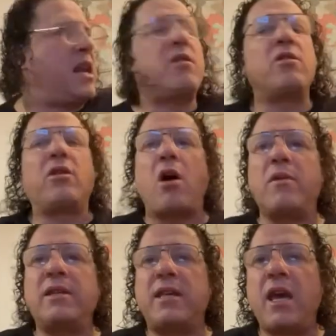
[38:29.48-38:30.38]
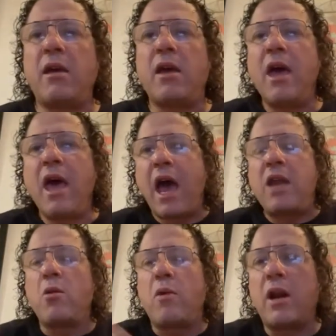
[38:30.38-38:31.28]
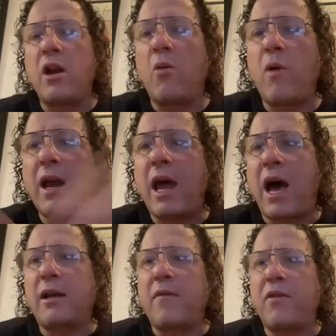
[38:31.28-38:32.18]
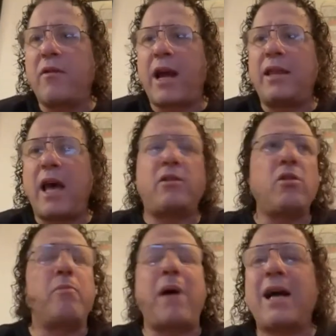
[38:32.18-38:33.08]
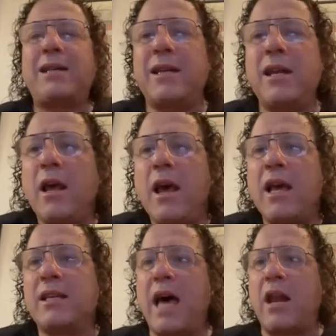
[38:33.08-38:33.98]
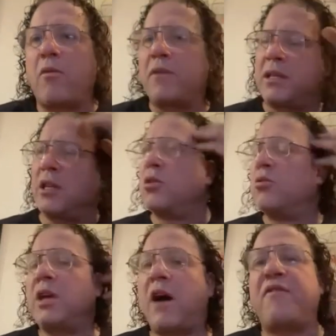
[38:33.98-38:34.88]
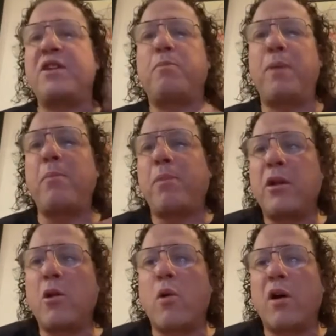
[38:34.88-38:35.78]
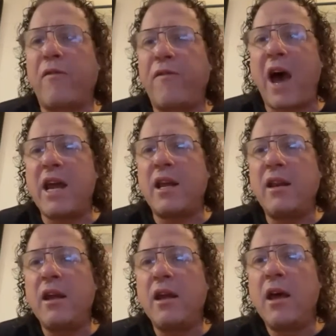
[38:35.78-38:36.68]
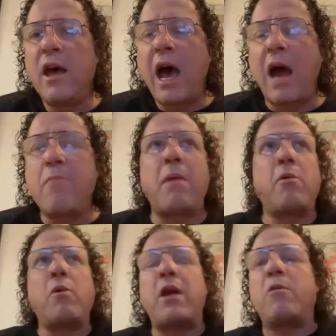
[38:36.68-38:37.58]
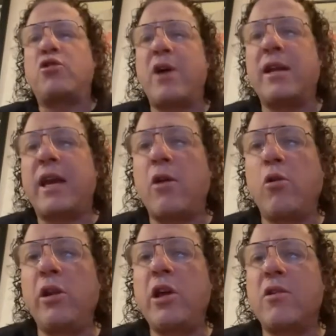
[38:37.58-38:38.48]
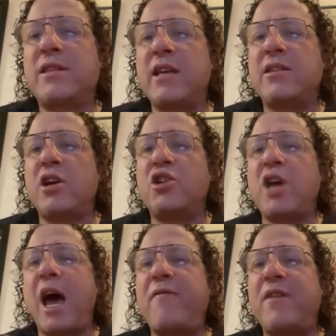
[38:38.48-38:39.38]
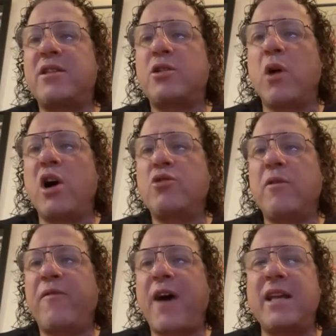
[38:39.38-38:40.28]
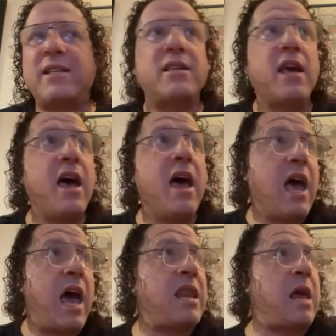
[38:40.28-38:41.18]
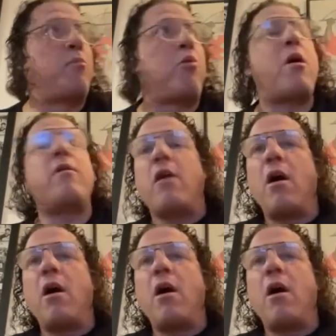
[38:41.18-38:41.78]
and you go and see it. And you want to know what? I'll give you right that too. Boxing is not always the two toughest people in the world fighting. I remember when they were trying to get Julio Cesar Chavez to 100 fights, and they brought